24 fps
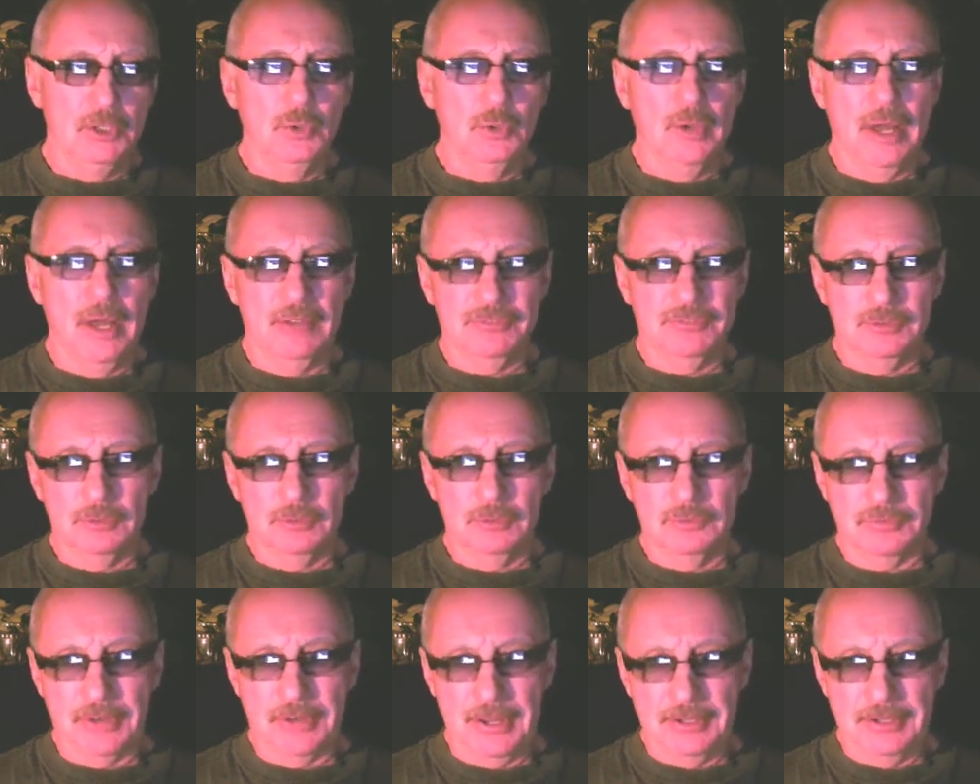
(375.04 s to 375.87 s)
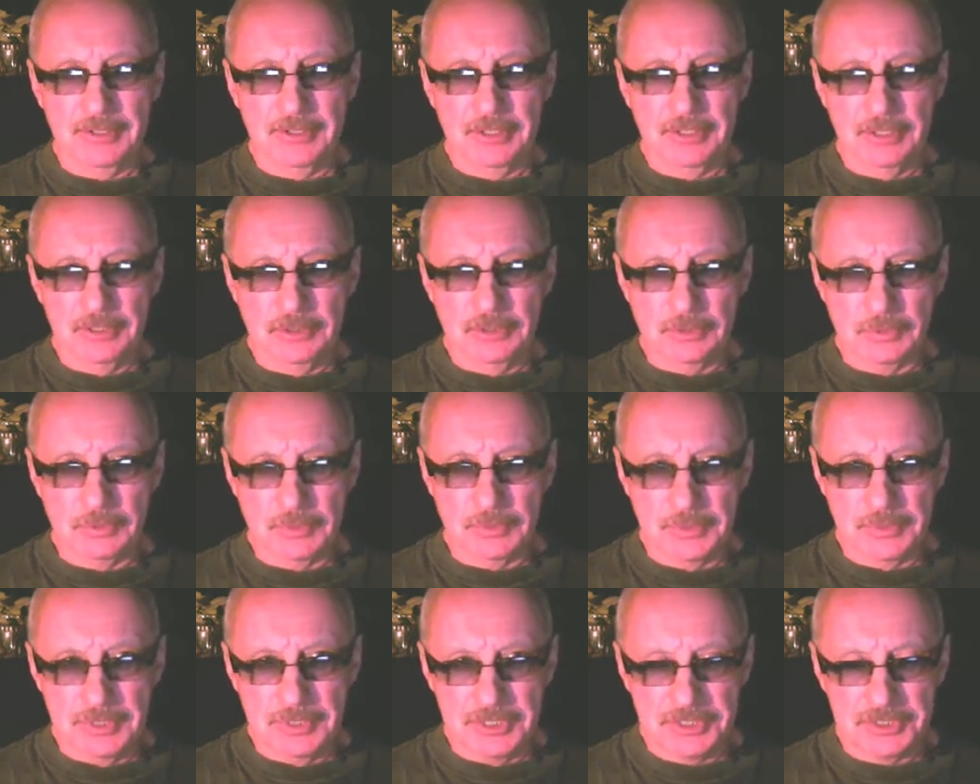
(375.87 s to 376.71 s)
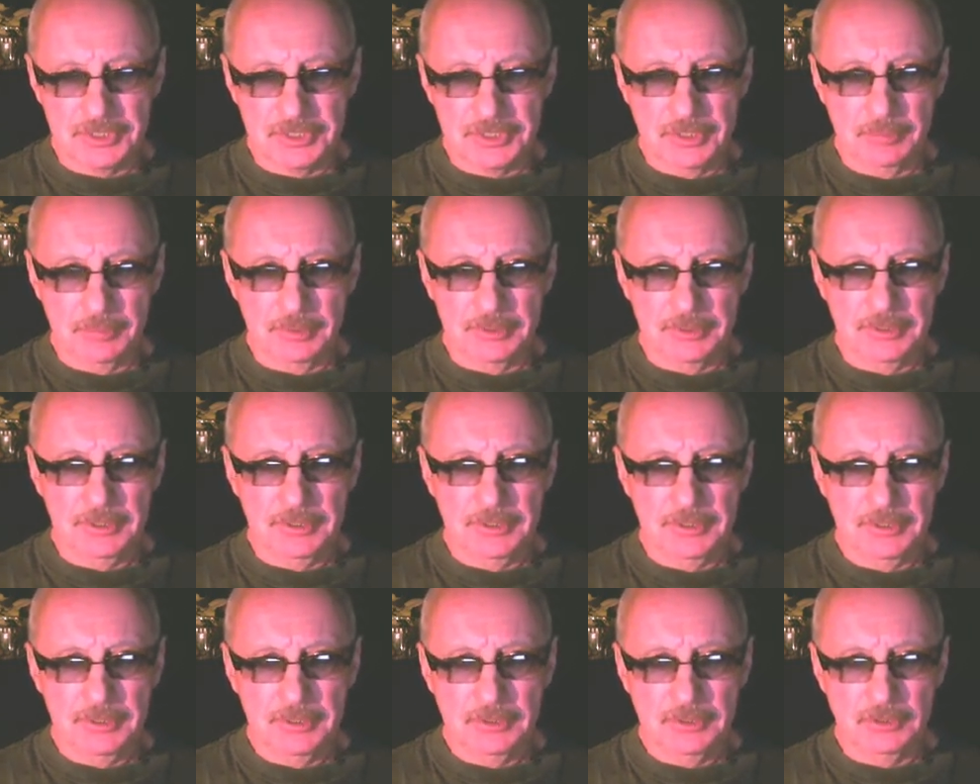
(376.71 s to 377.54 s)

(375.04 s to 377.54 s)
You have to train reasonably,